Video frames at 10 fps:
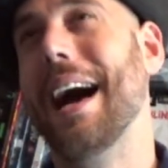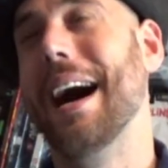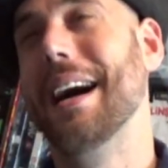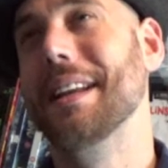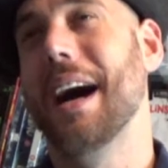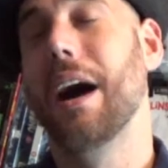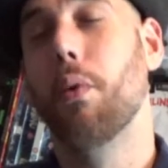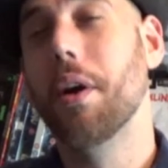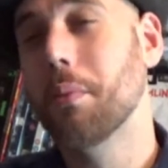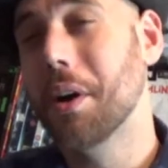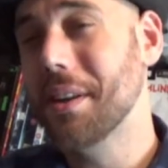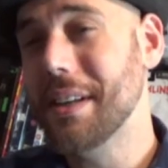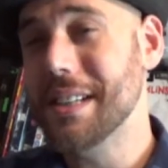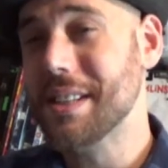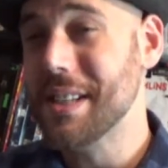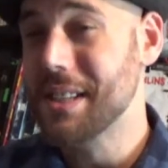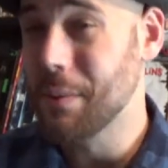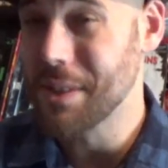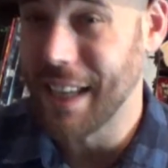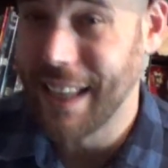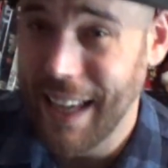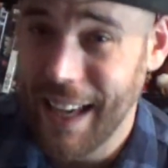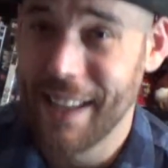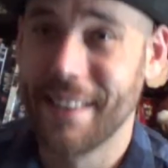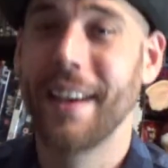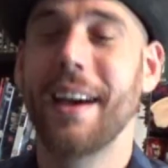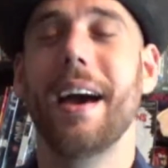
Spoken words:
and I wanted one of these since I was a kid,